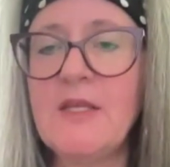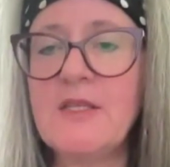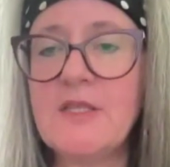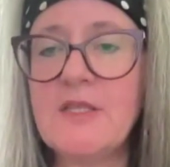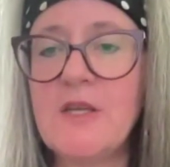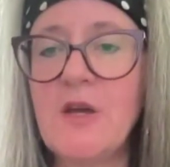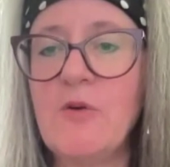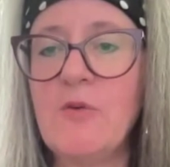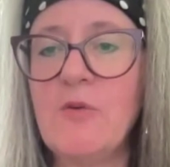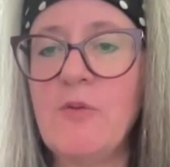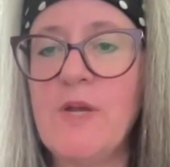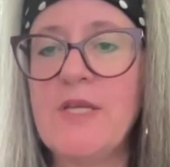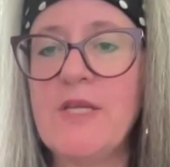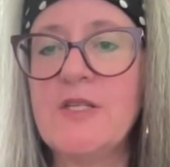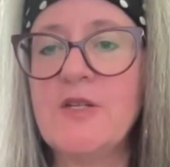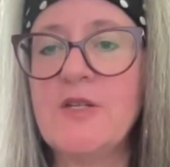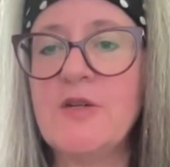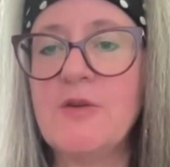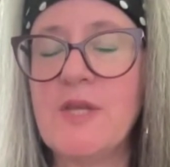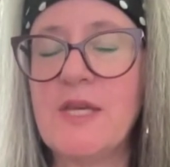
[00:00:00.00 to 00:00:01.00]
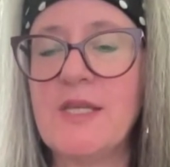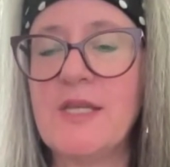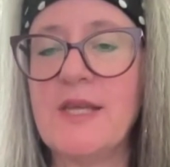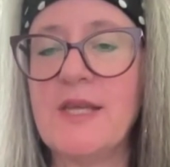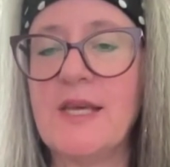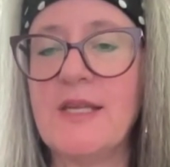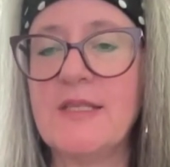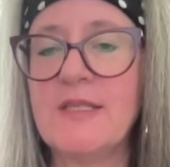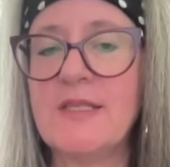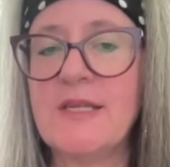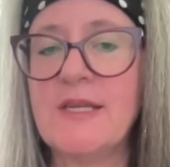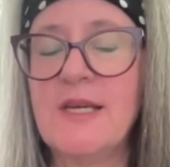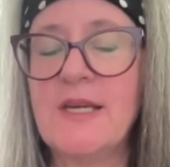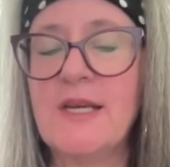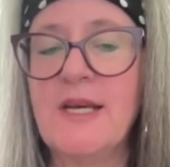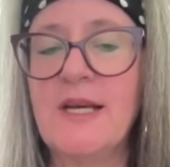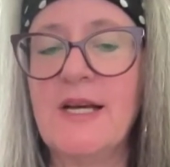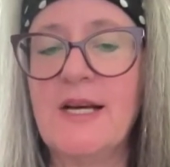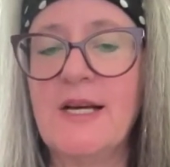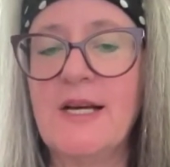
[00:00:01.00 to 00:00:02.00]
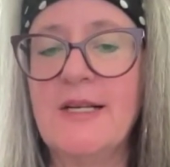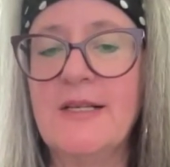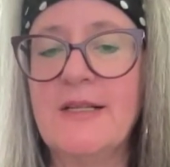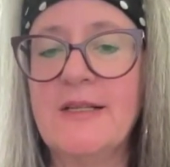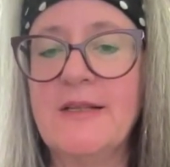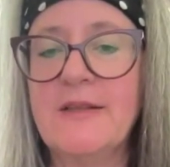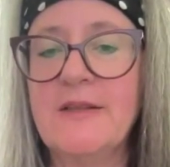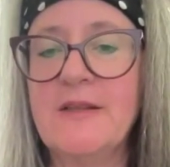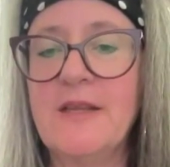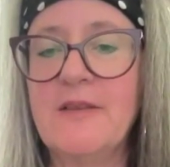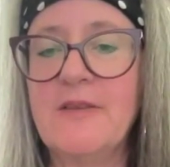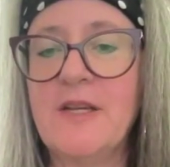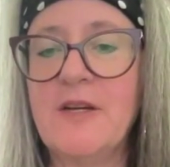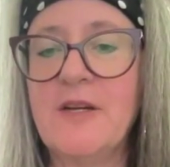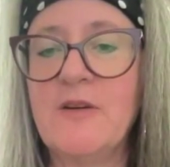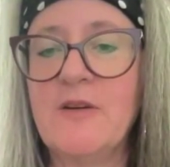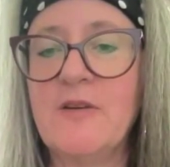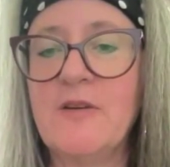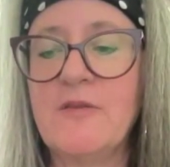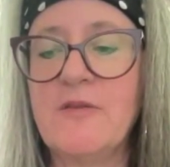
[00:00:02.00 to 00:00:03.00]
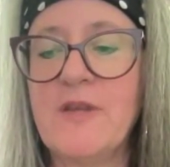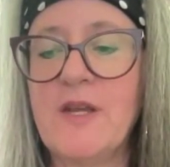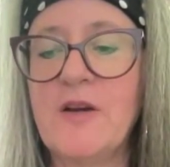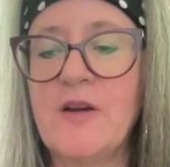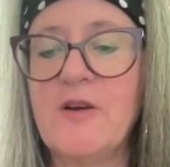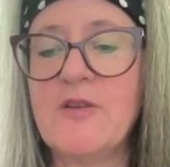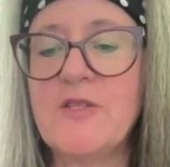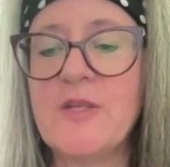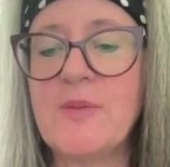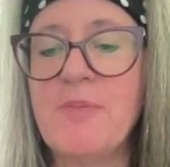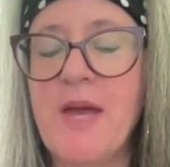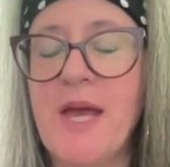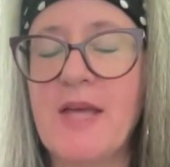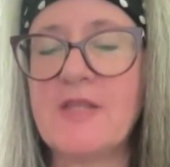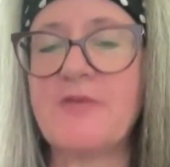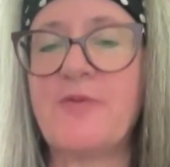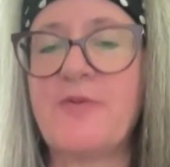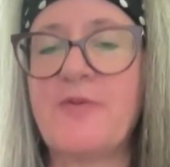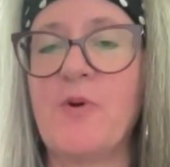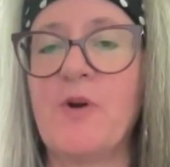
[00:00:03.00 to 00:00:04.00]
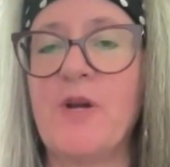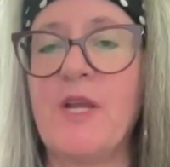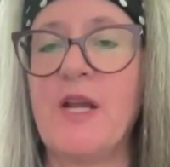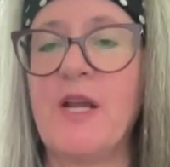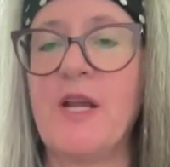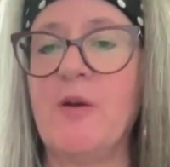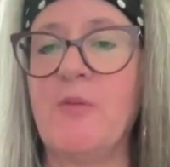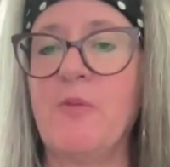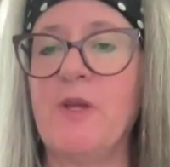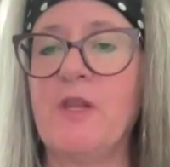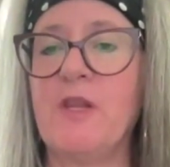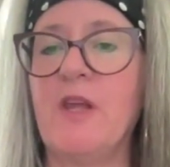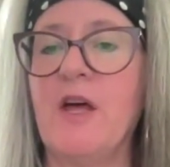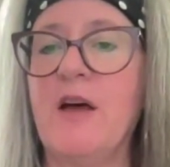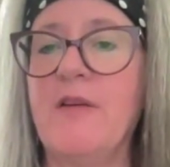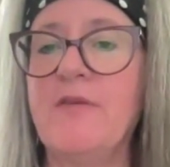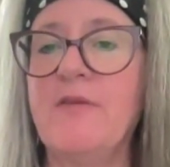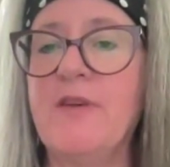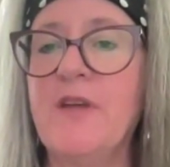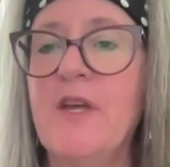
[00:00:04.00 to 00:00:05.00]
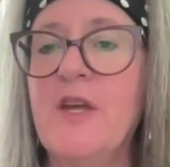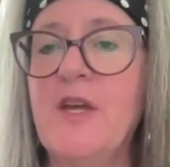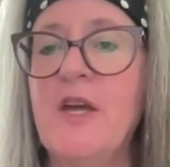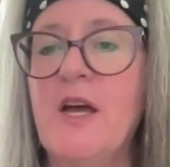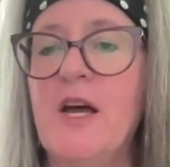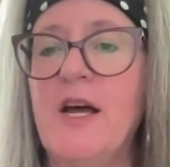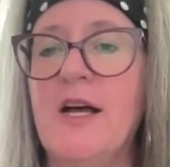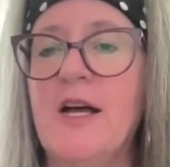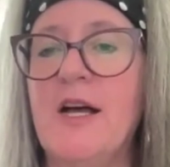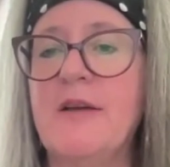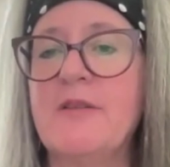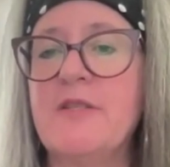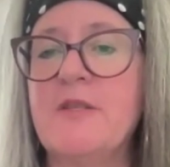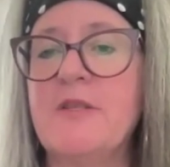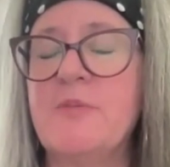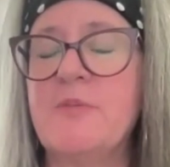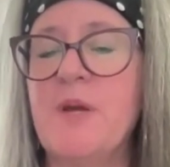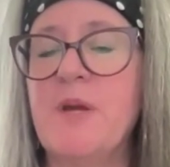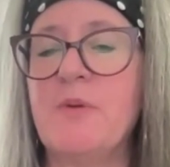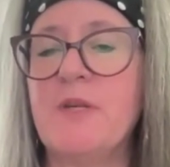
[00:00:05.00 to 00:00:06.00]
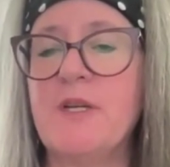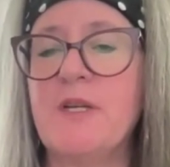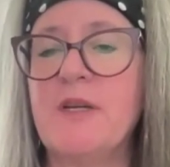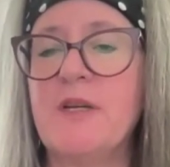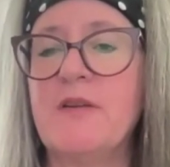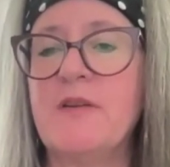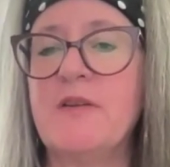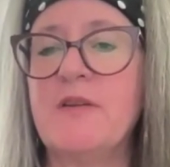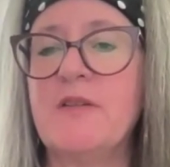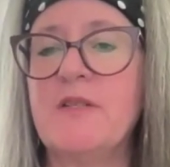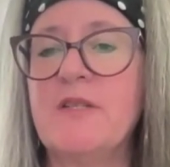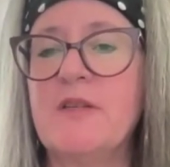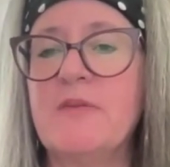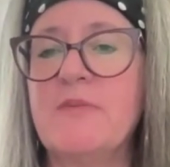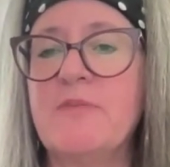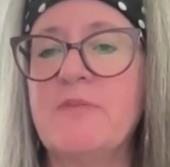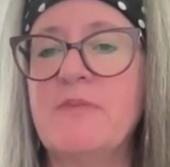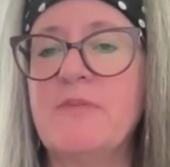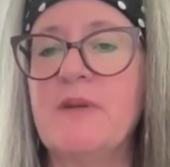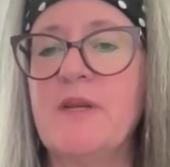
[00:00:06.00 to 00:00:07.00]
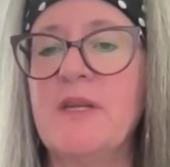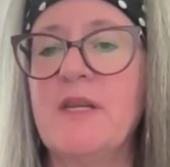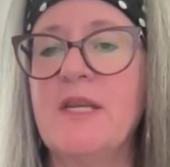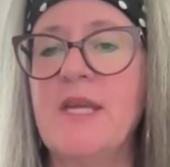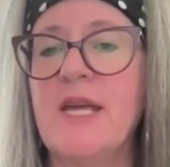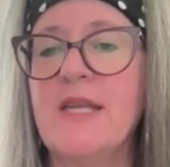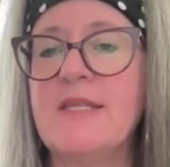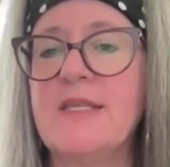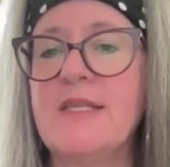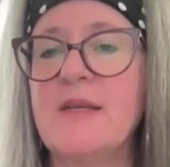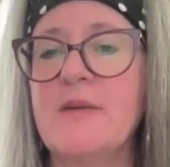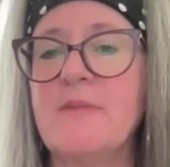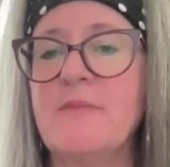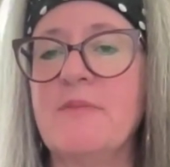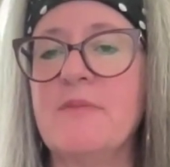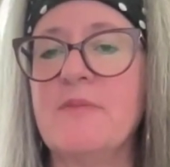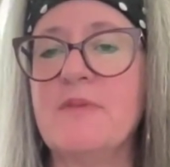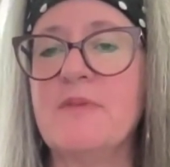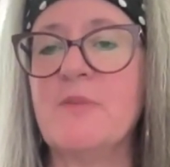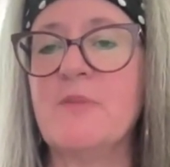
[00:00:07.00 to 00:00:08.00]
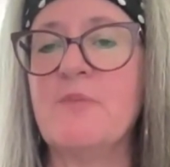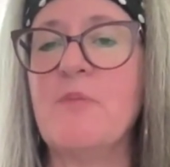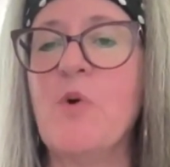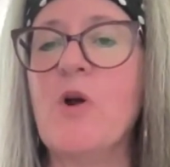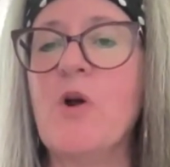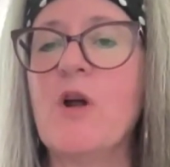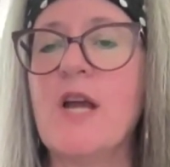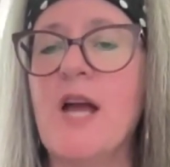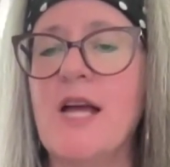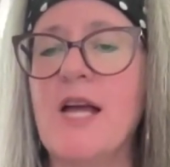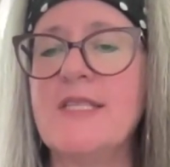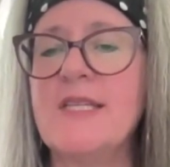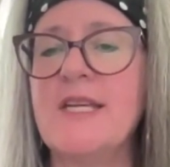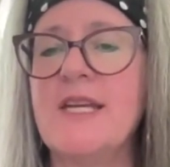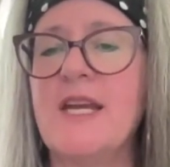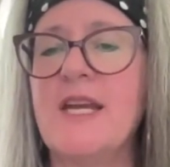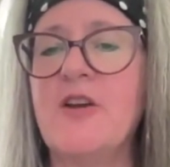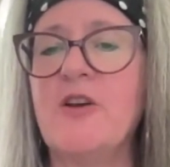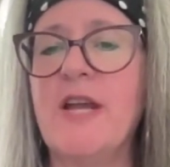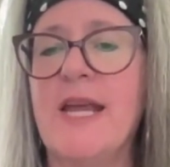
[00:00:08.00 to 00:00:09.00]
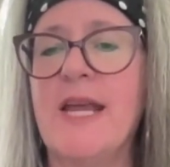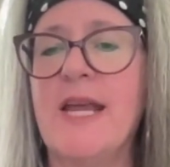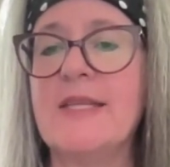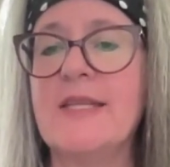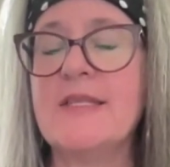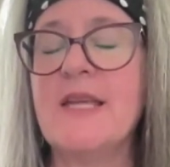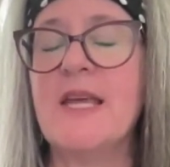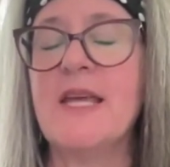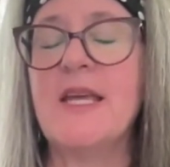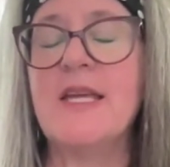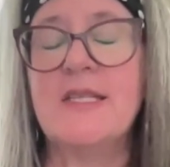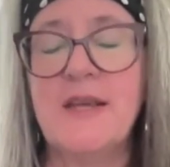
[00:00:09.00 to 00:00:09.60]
So we do think that uh, that there there are some paths forward here. we Would love uh, to be able to to get some some more content in your hands.